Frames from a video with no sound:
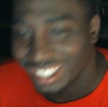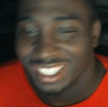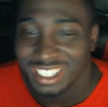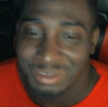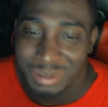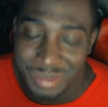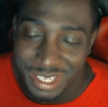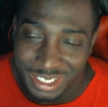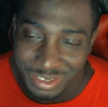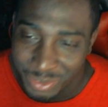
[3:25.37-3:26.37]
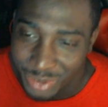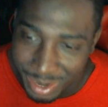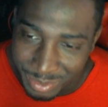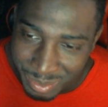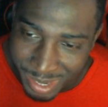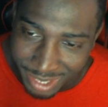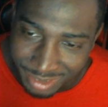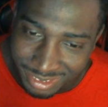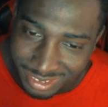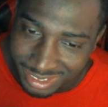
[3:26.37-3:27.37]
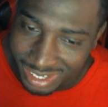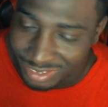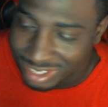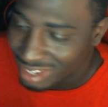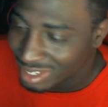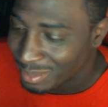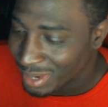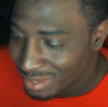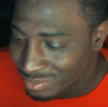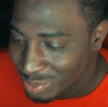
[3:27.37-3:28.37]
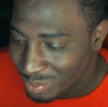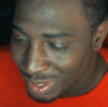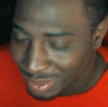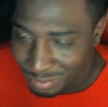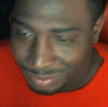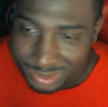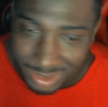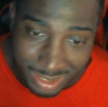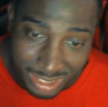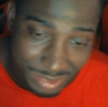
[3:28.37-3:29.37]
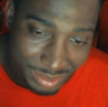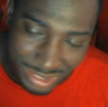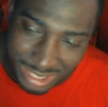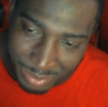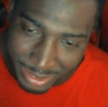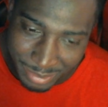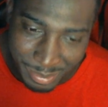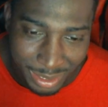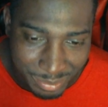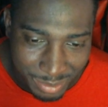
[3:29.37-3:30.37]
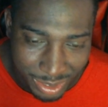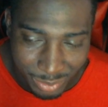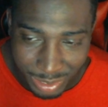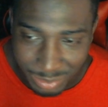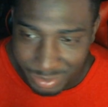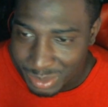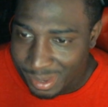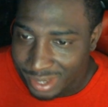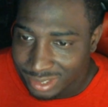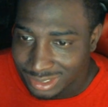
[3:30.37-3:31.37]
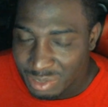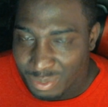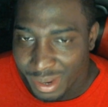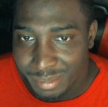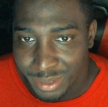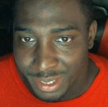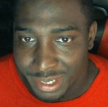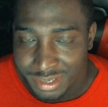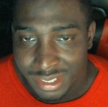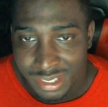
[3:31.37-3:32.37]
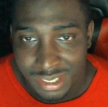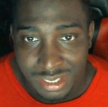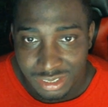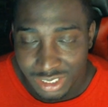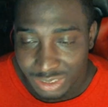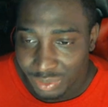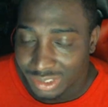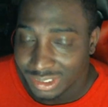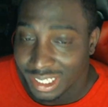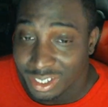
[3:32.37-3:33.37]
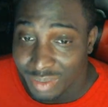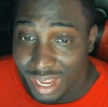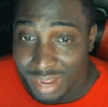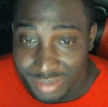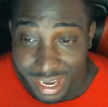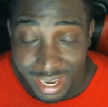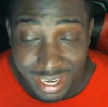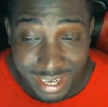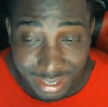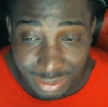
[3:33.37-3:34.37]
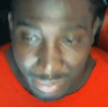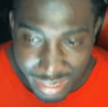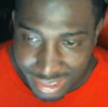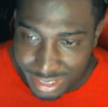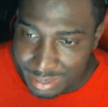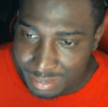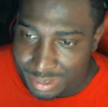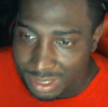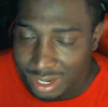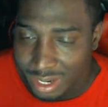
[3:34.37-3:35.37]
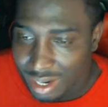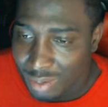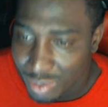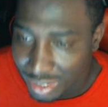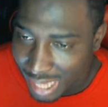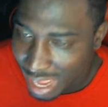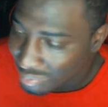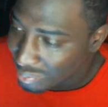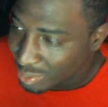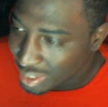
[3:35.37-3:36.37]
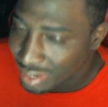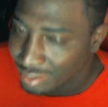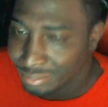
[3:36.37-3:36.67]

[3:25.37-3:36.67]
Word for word: He's been missing forever, man. I haven't got that man for a minute. Even though he's not really uh, relevant to metas anyway, but just for the sake of having a L O E team, I want to have him on that.